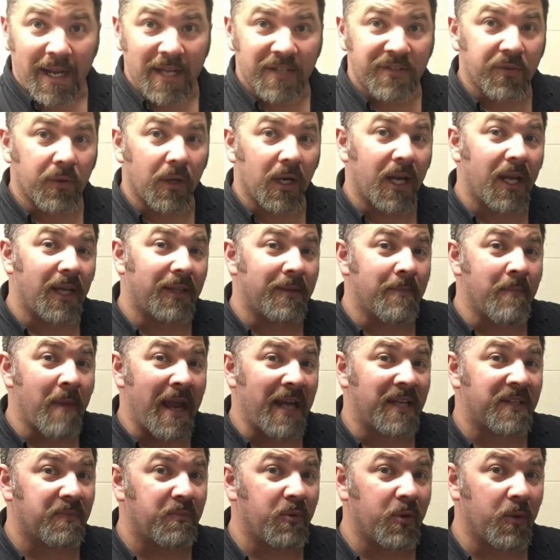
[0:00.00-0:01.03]
guys, so I got the
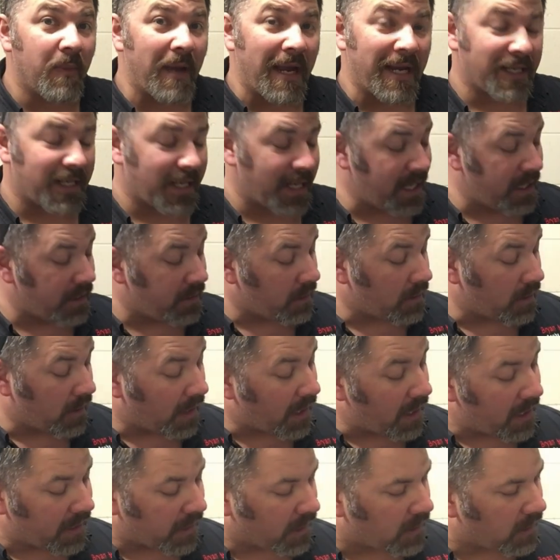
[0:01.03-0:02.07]
mast put back together.
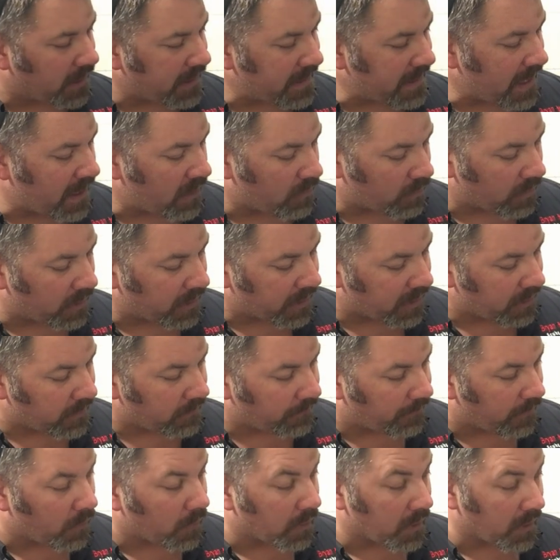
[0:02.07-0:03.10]
I got it cleaned out really
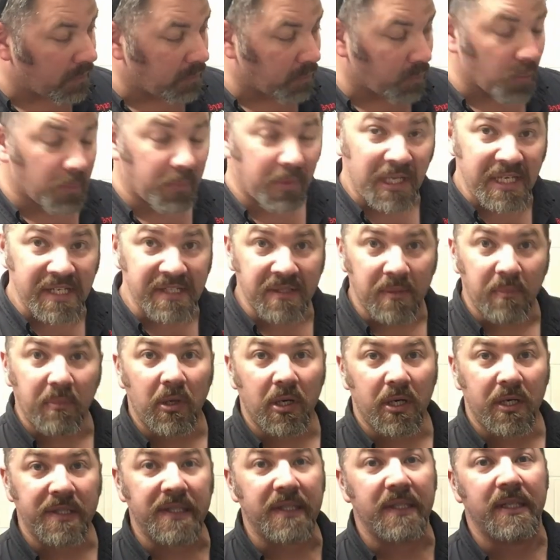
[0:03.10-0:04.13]
good for him, replaced the
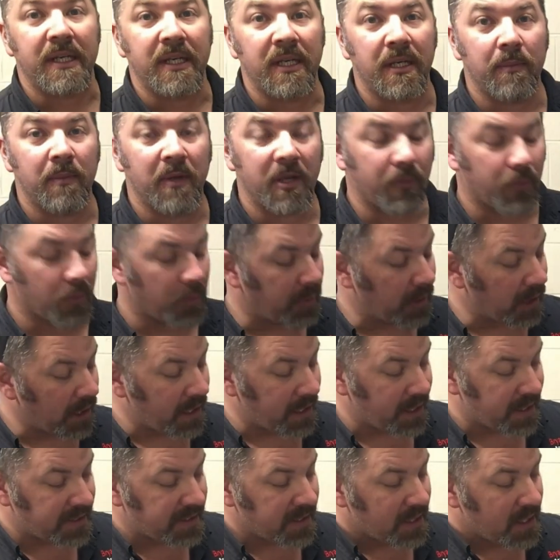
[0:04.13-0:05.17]
parts that needed to be
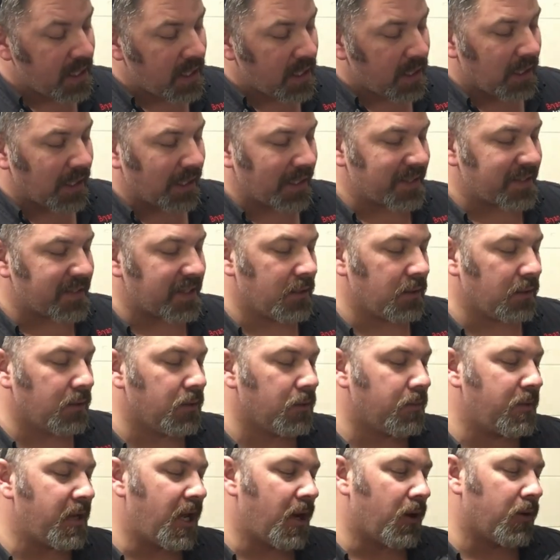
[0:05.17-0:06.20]
replaced. Like I said a
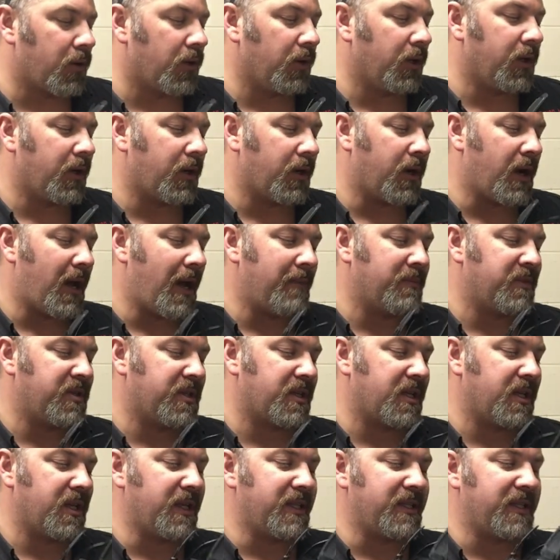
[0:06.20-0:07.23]
little bit earlier, I'm
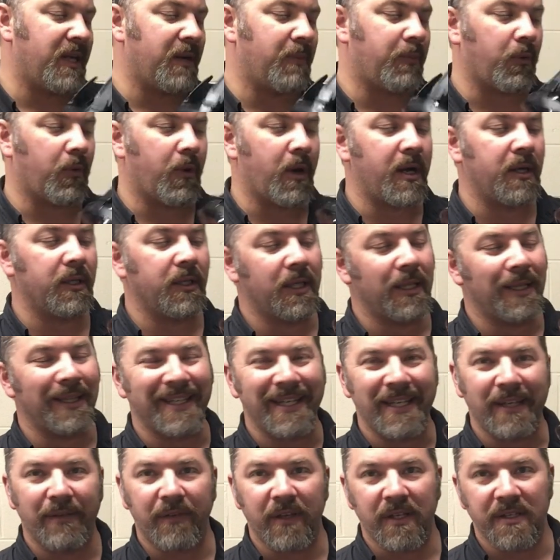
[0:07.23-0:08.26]
just going to temporarily
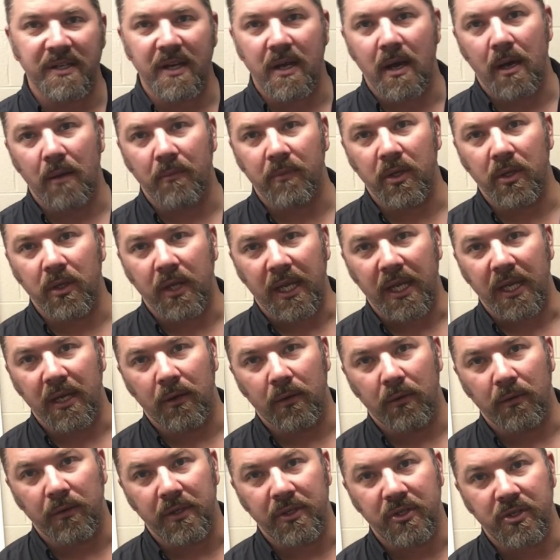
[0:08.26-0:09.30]
leave his comm unit
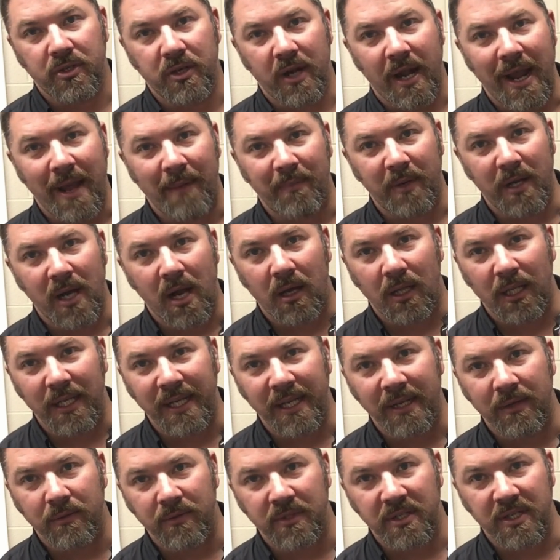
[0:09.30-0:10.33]
here on the strap, and all I
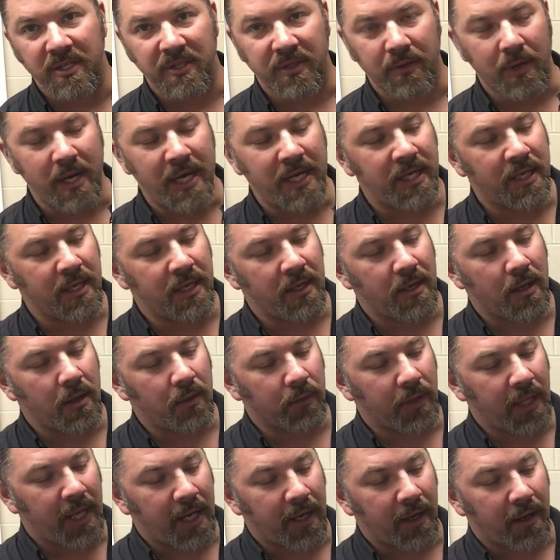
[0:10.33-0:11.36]
did was just threaded it
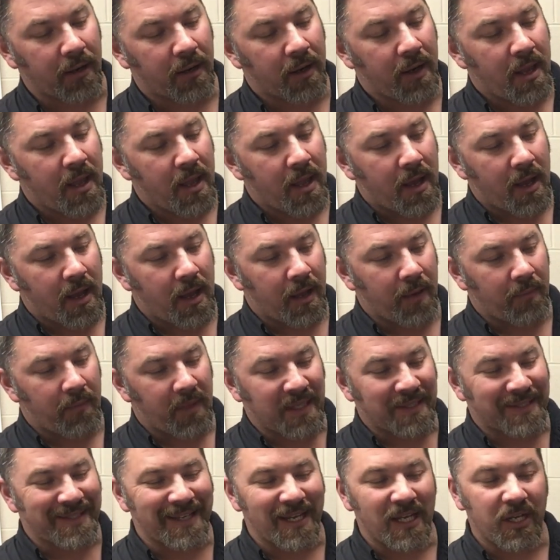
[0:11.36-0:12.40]
on there
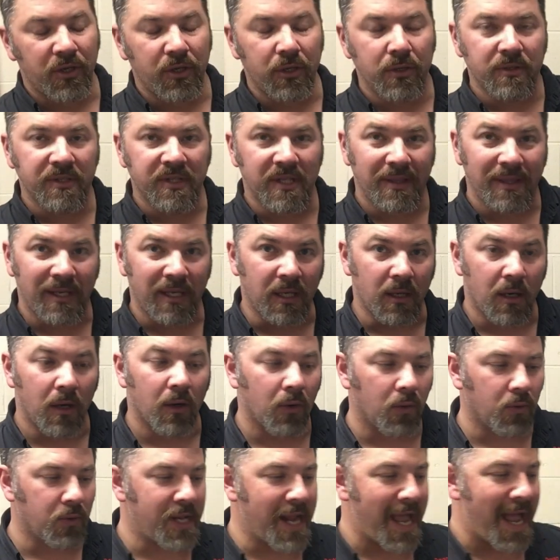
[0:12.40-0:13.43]
instead of using the
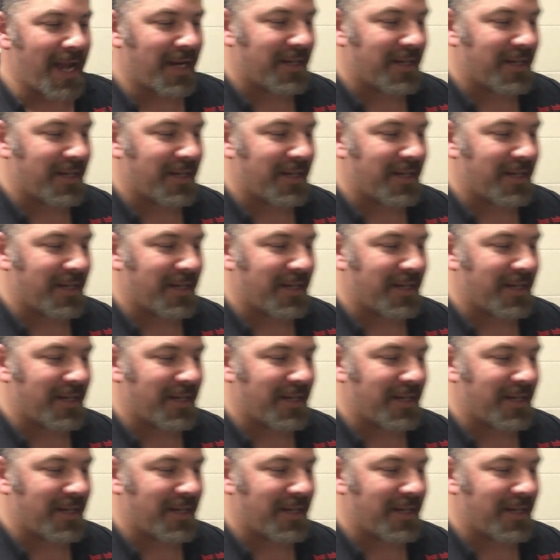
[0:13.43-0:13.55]
old